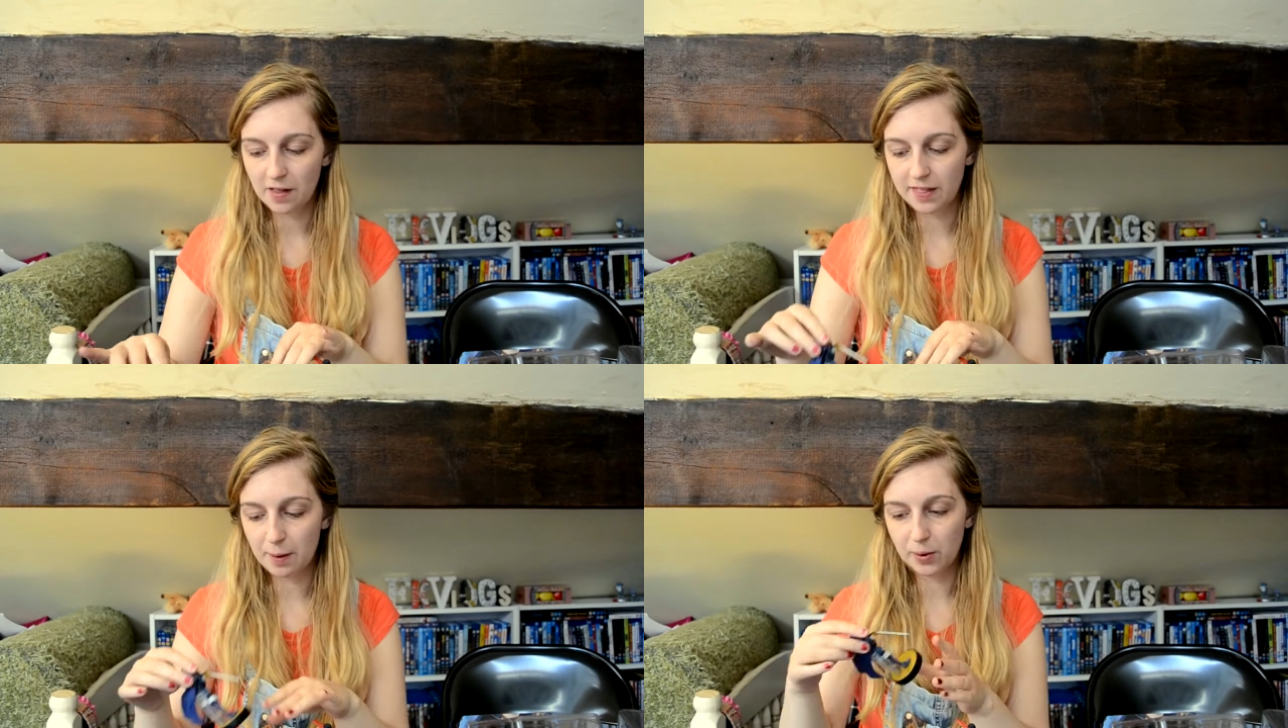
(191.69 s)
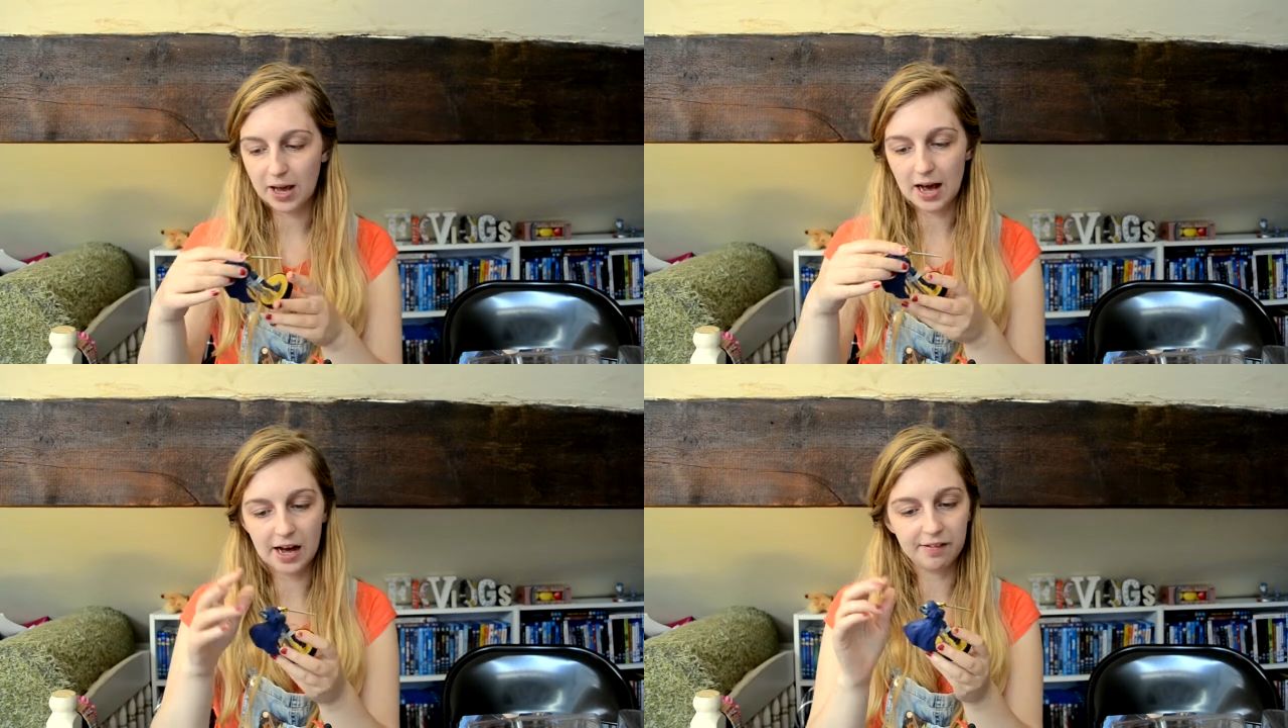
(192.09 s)
Then we
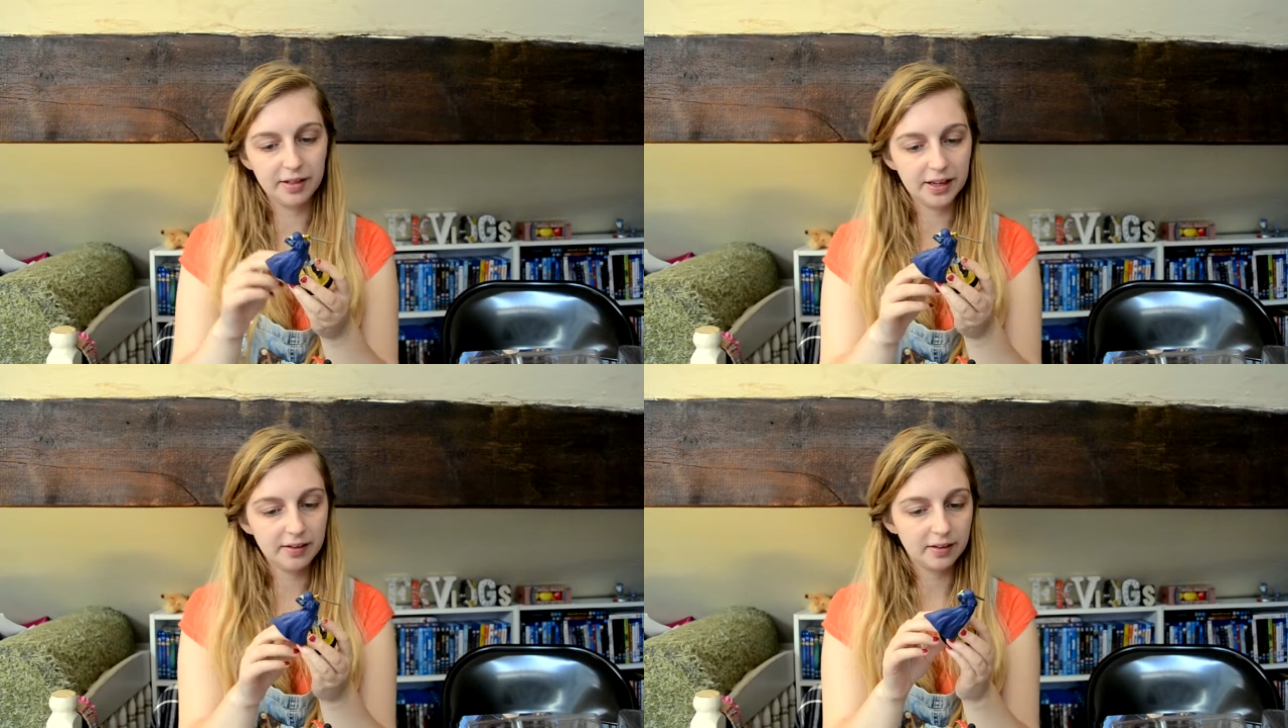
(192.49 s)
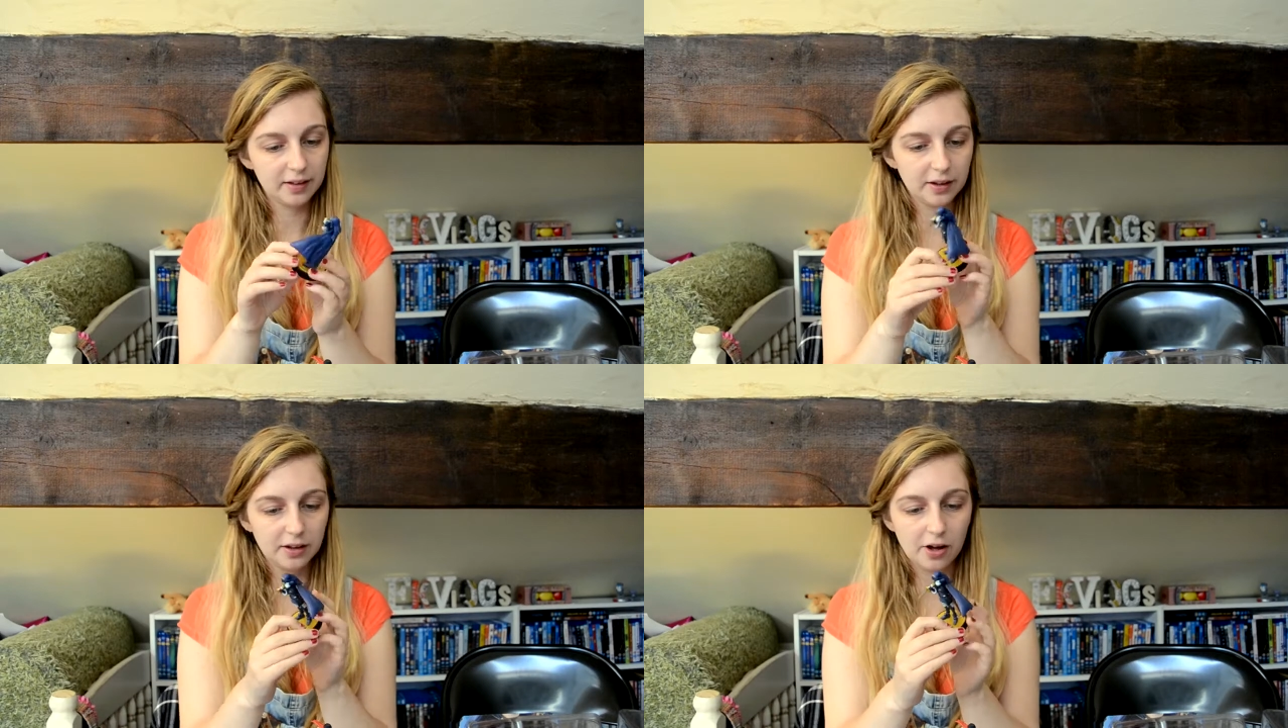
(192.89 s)
have this
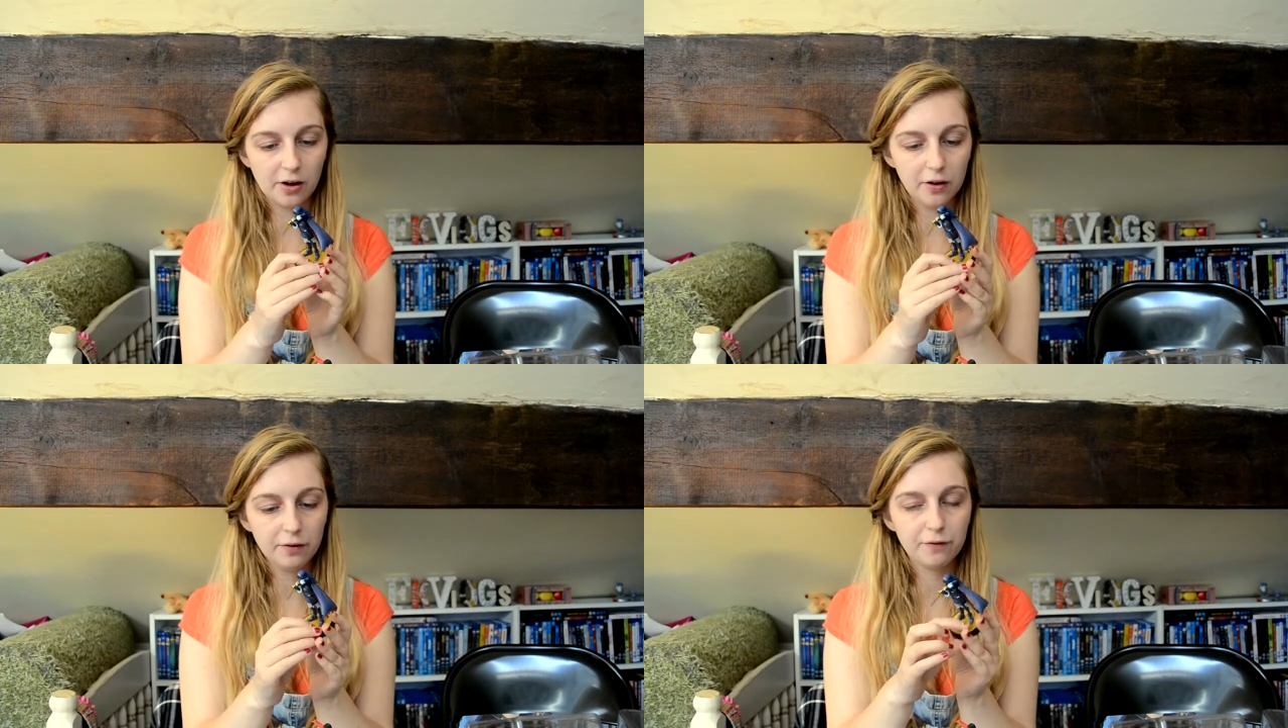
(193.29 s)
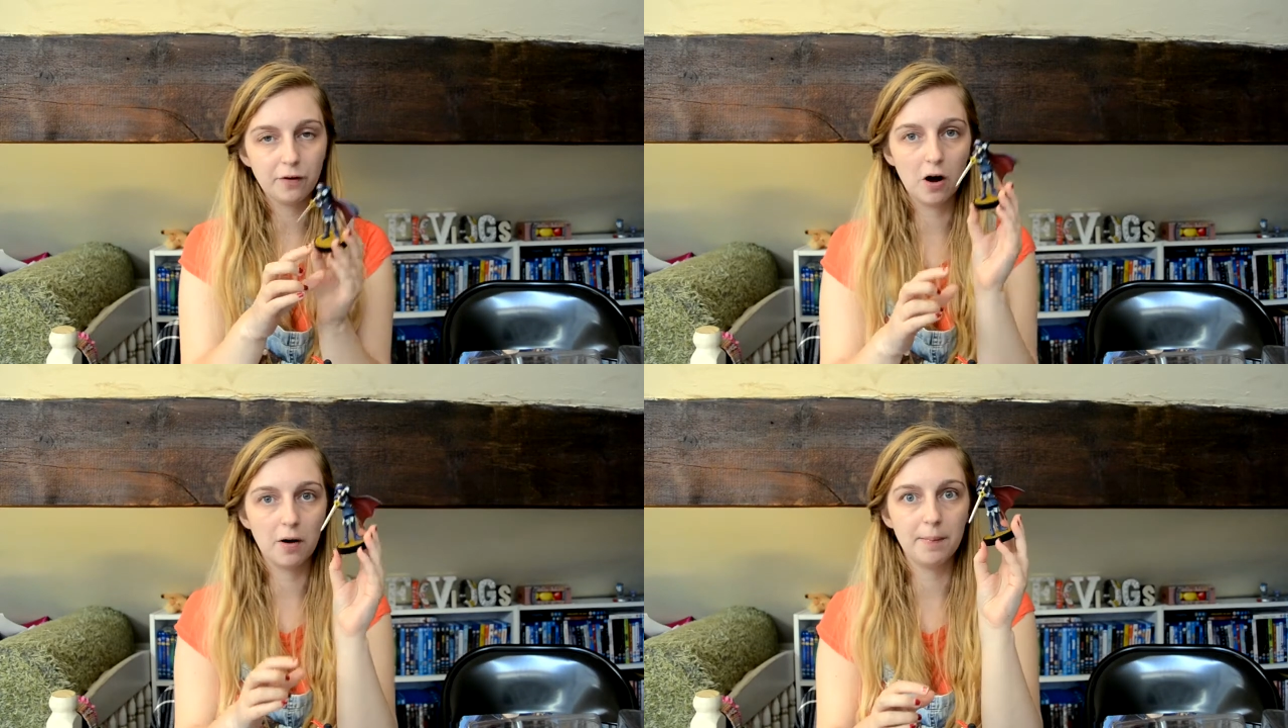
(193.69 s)
girl
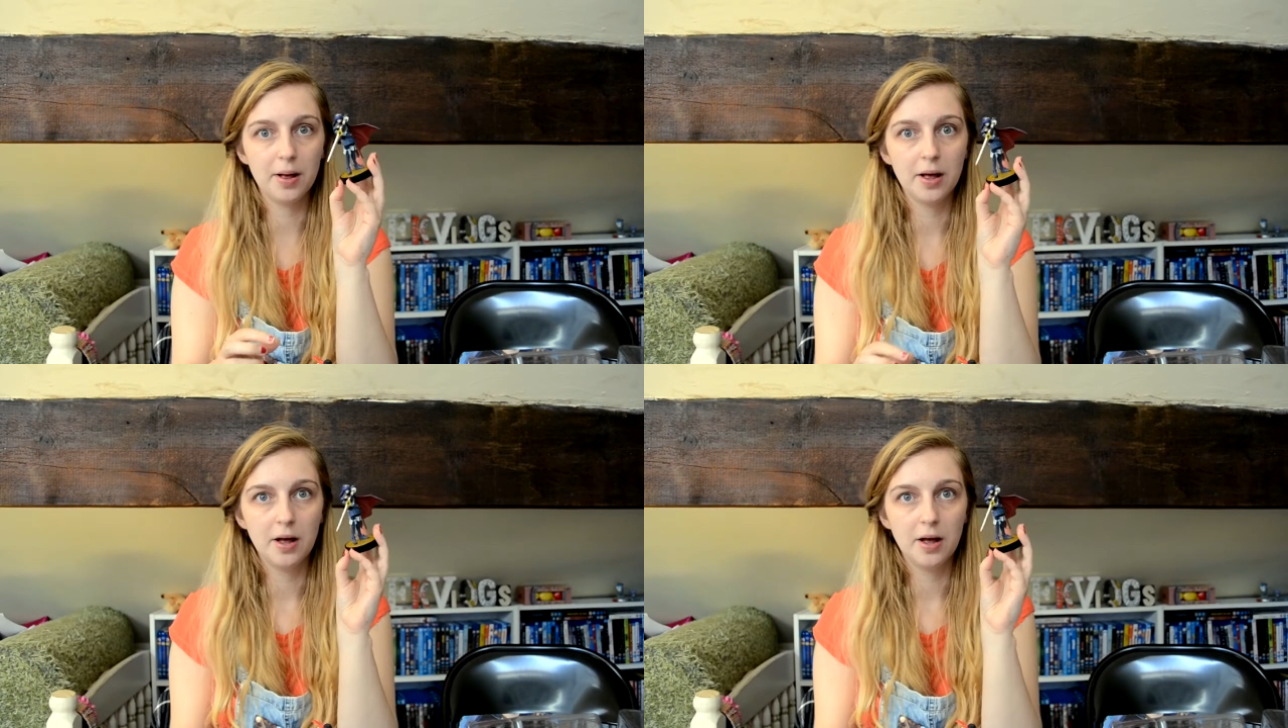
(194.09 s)
from